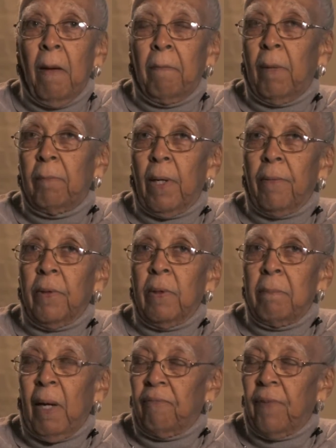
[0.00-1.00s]

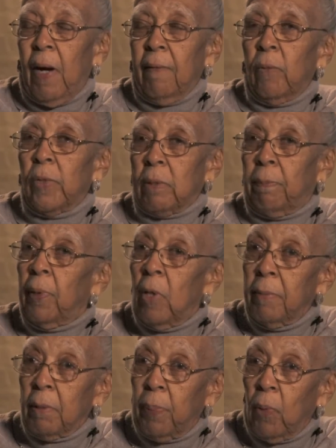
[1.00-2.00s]
My father was a
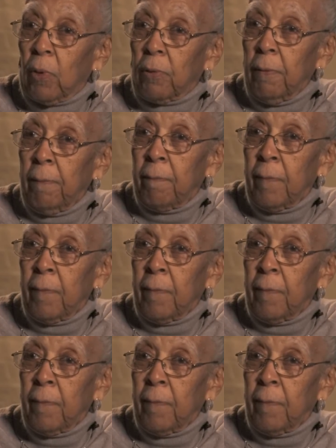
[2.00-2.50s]
Pullman porter,